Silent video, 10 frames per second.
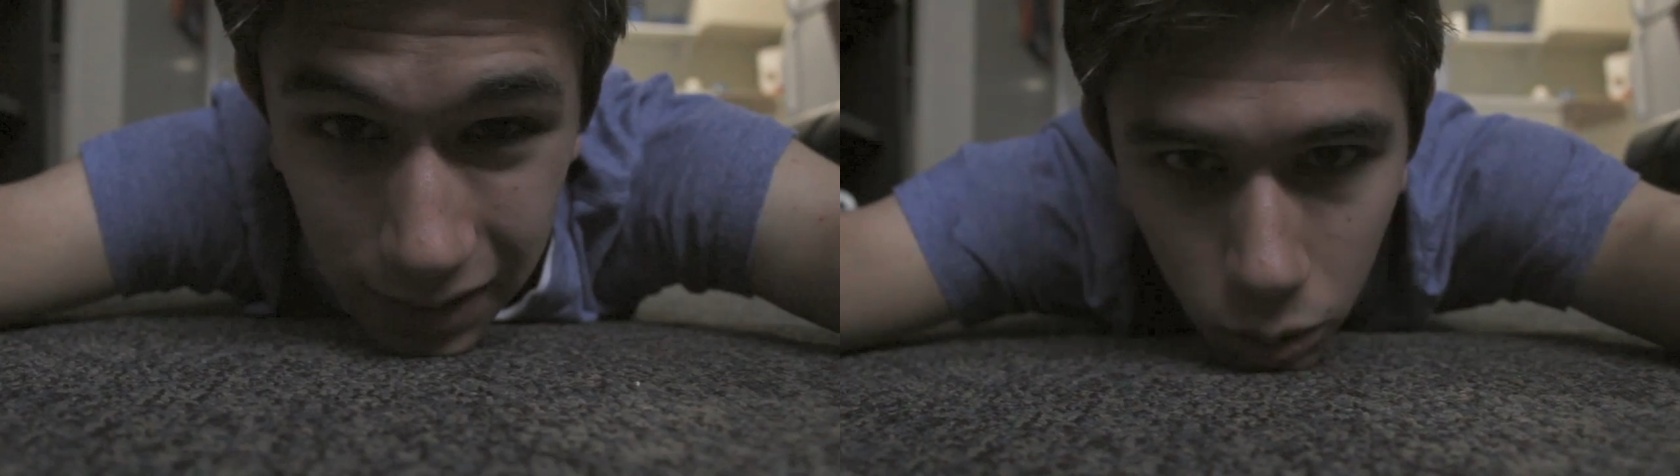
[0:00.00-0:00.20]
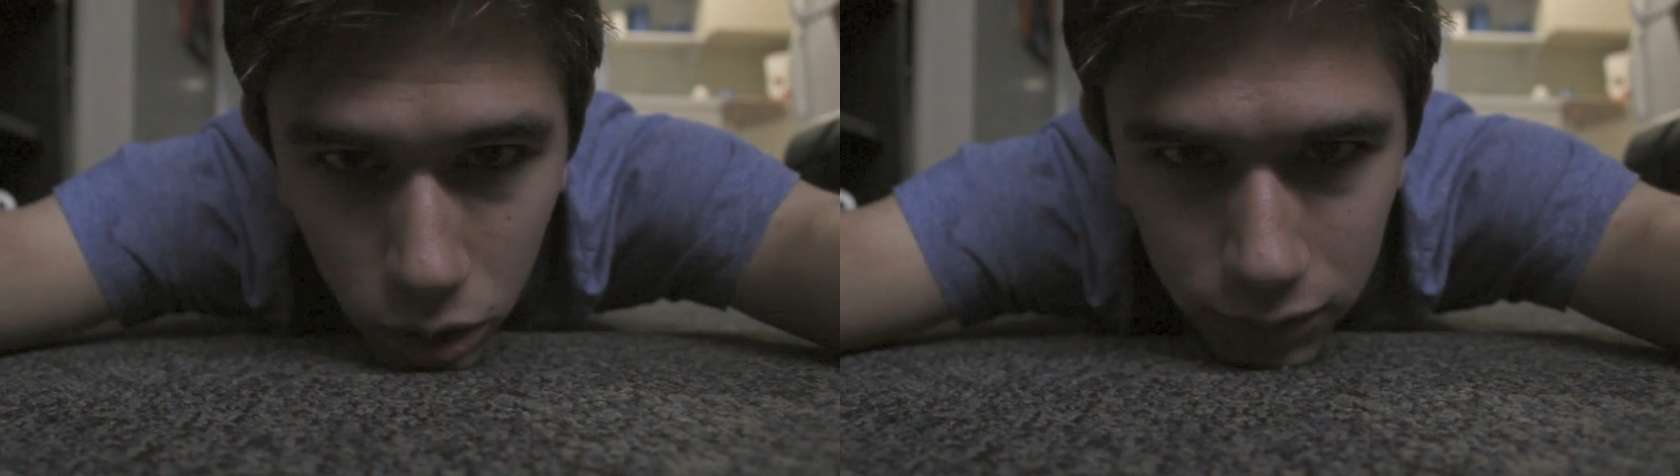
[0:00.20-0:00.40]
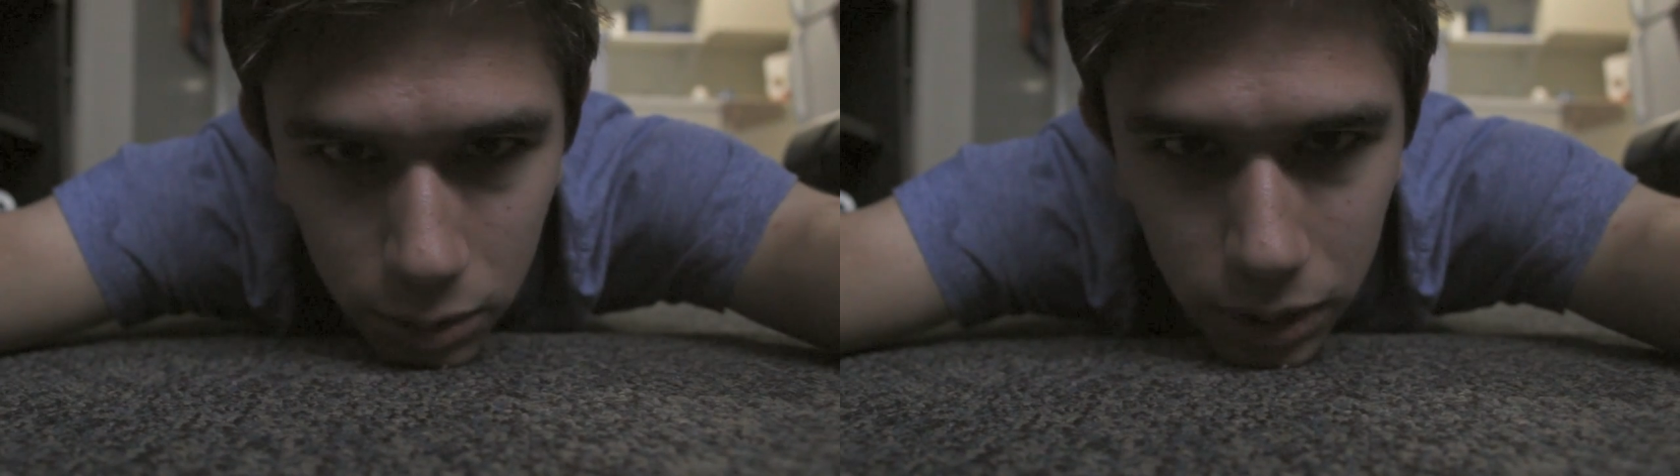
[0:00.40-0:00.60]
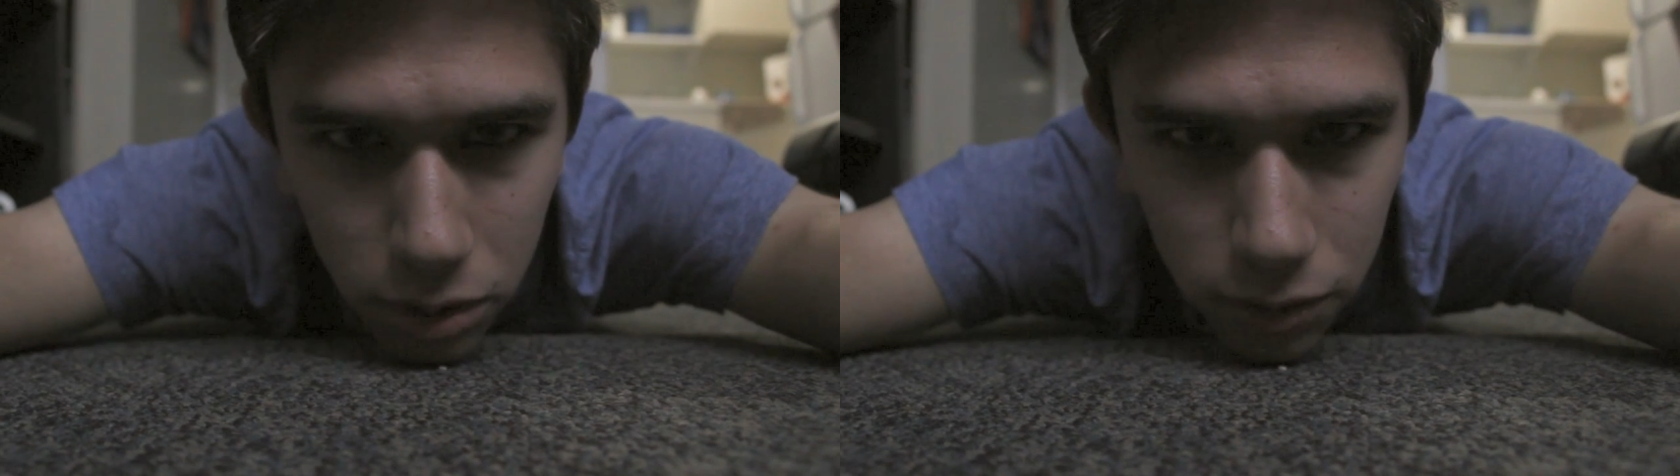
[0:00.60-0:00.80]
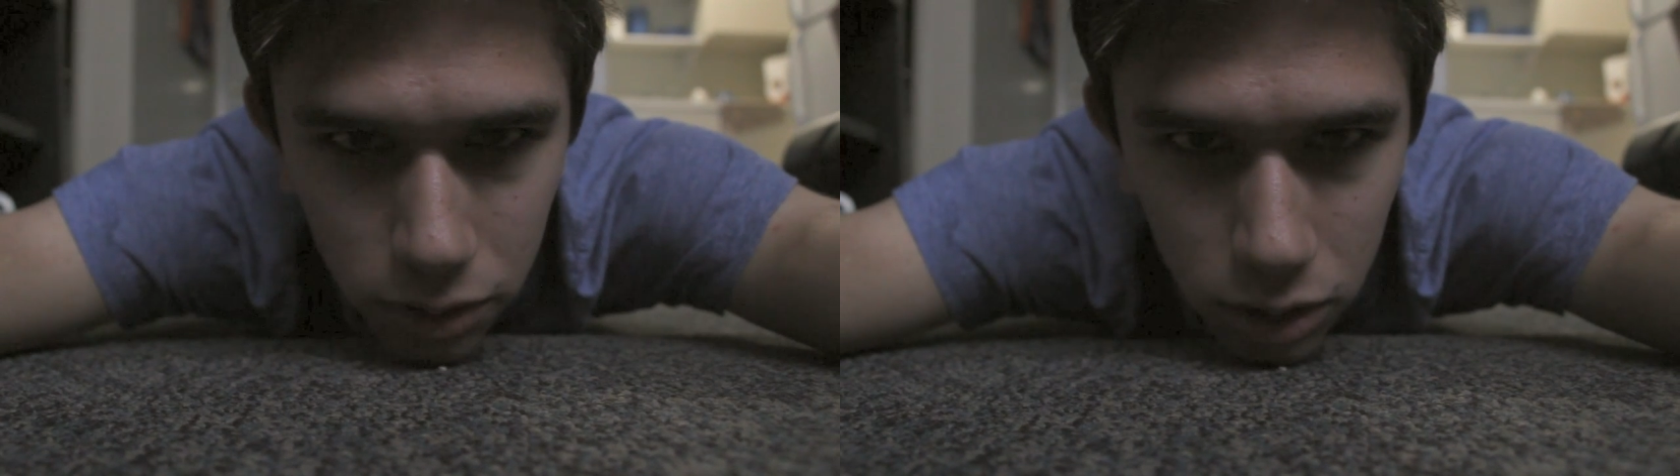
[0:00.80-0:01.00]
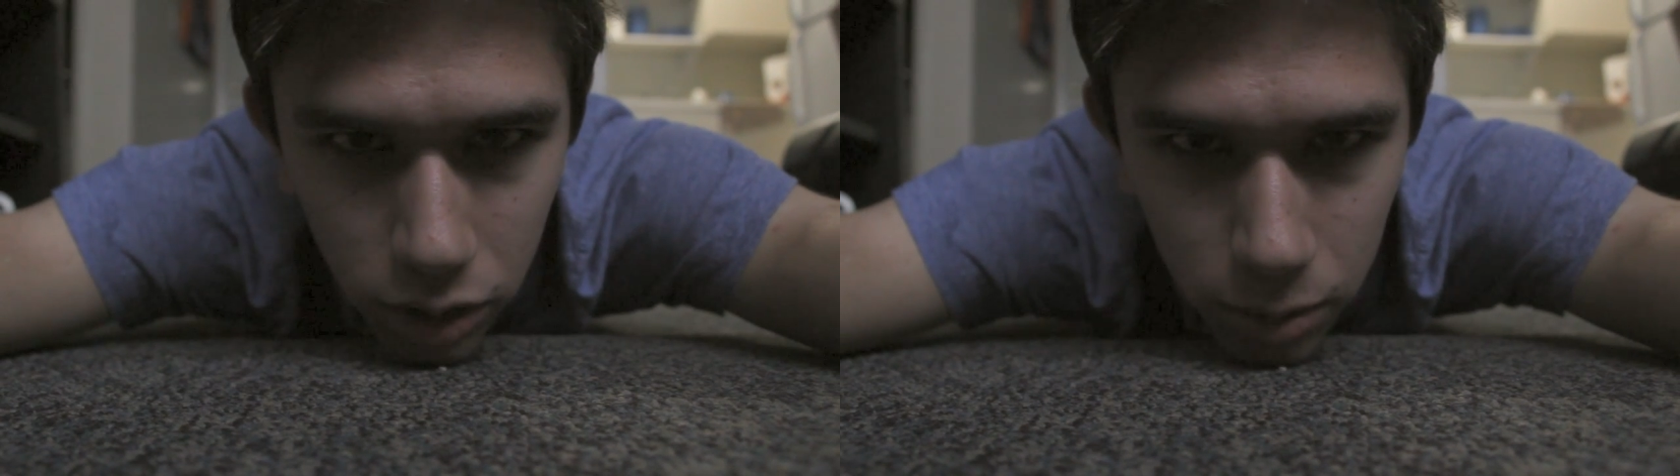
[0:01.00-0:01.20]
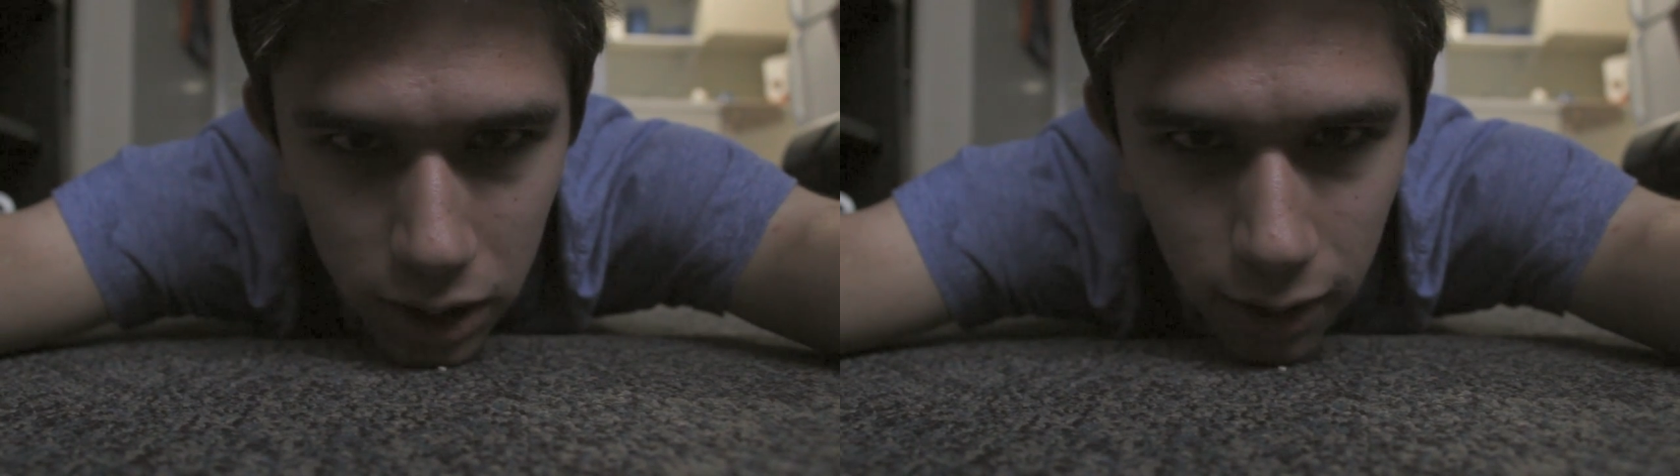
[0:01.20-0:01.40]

Whenever people flirt with me,